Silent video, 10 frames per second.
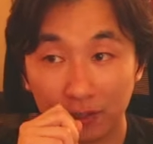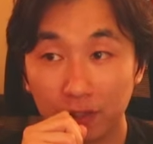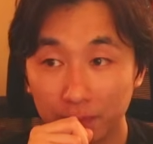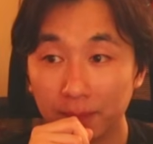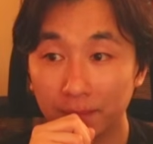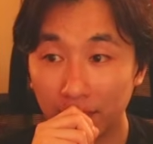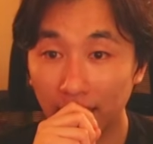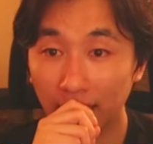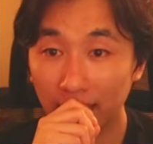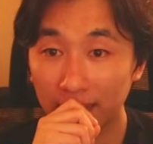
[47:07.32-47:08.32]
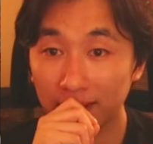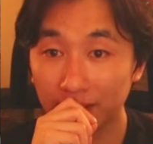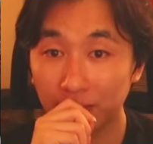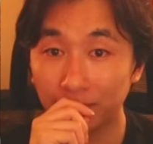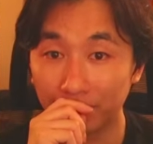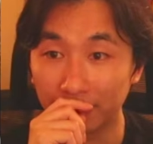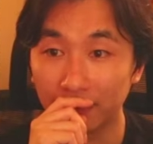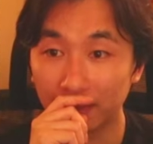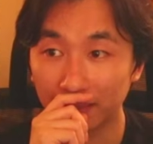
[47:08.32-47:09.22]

could be a little bit